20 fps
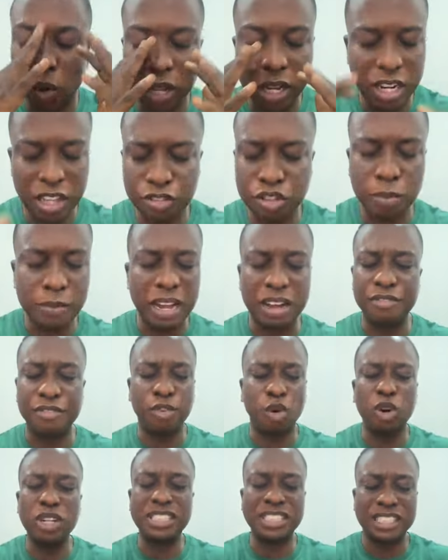We lift up our
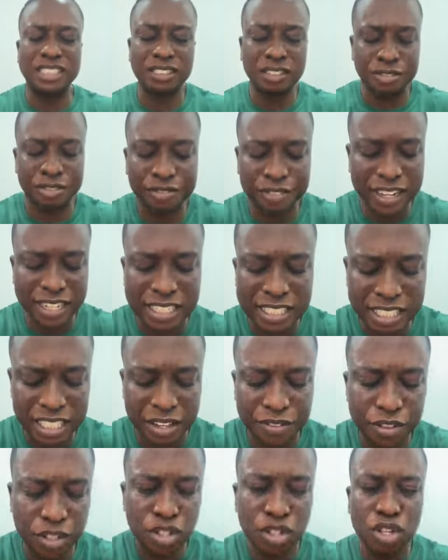voices in
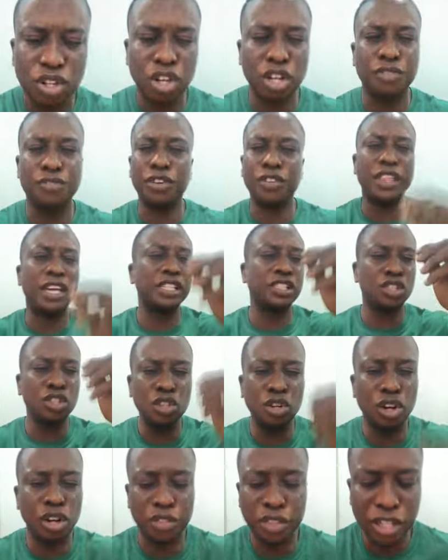thanksgiving, O God, for there's
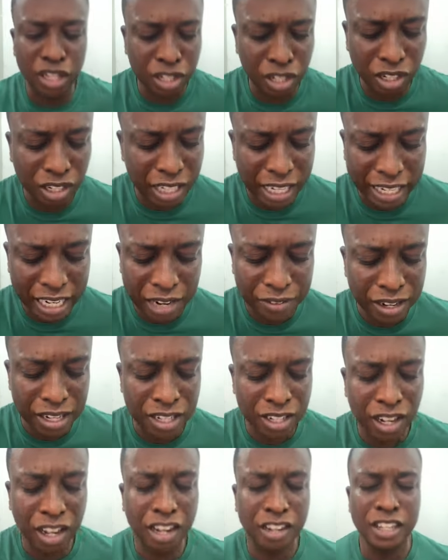no other God like
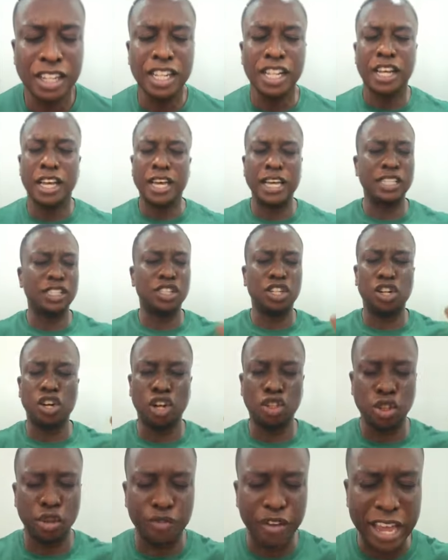our God. He is the
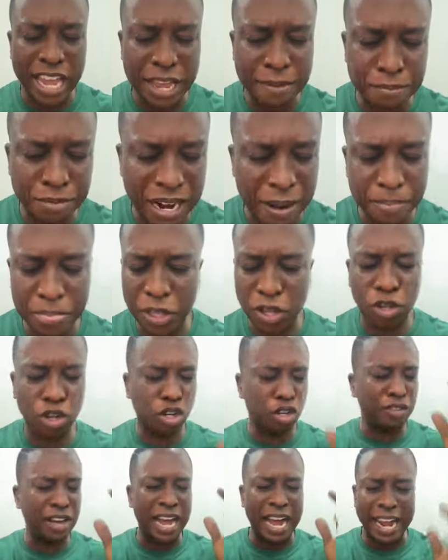God of Abraham, the
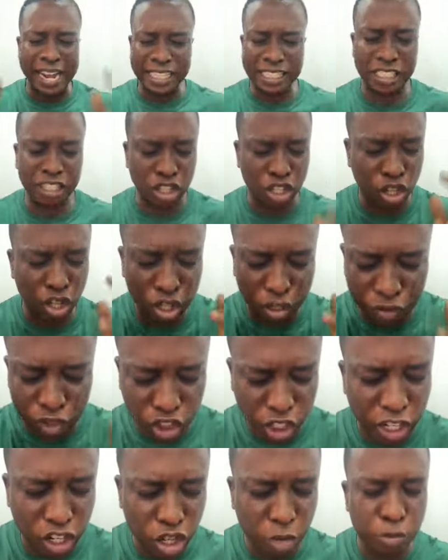God of Isaac, the God
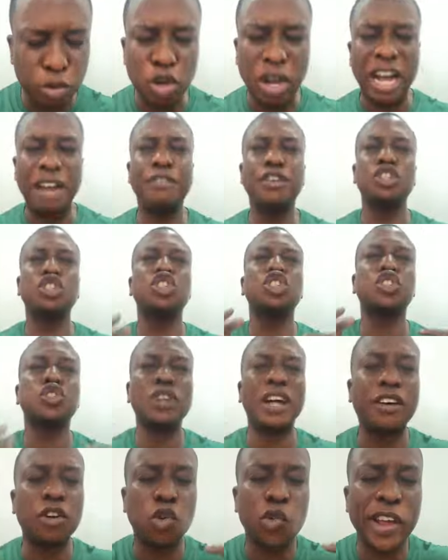of Jacob. You have a
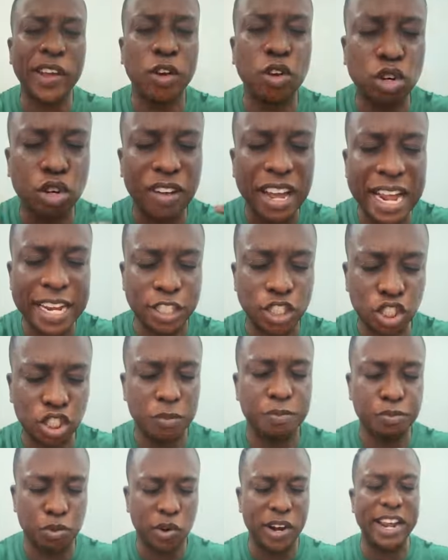track record of
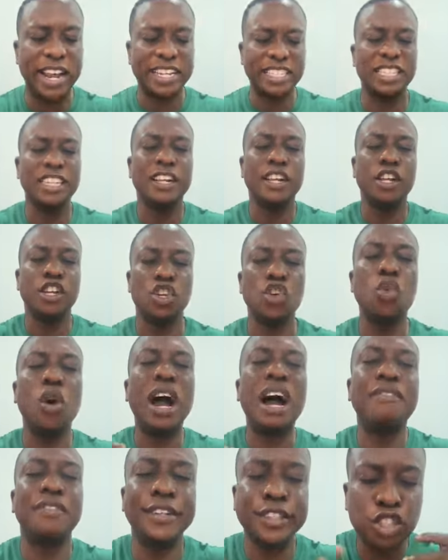answering prayers.
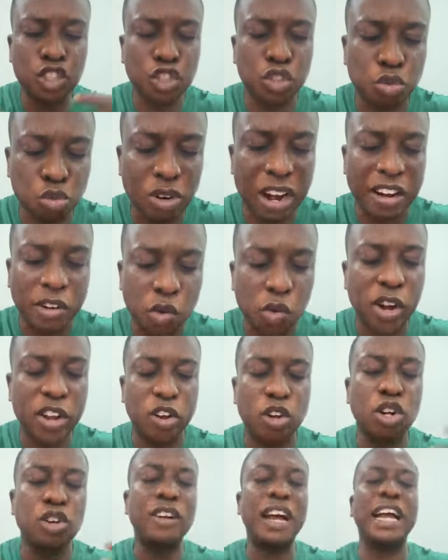You have a track
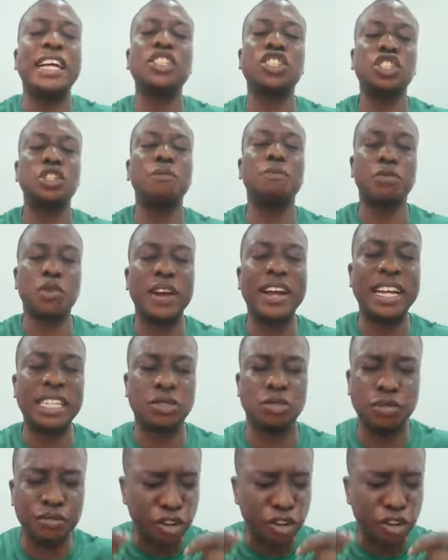record of answering prayers.